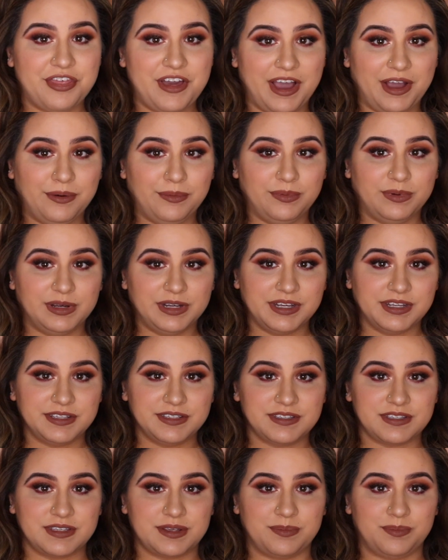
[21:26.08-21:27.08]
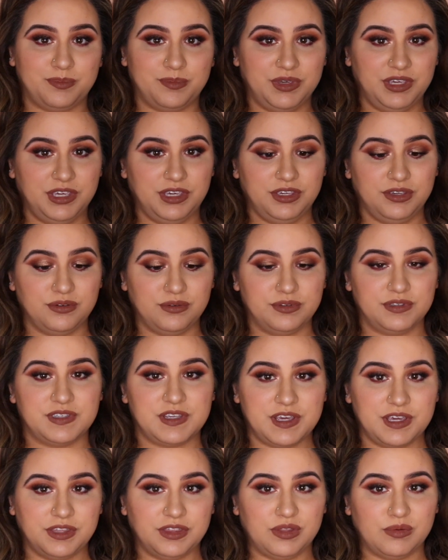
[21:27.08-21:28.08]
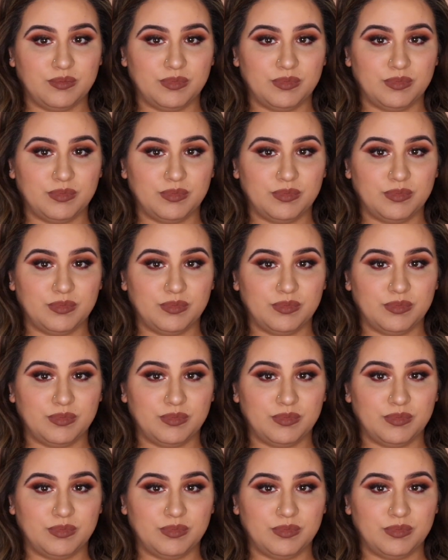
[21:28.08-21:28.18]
that was me using the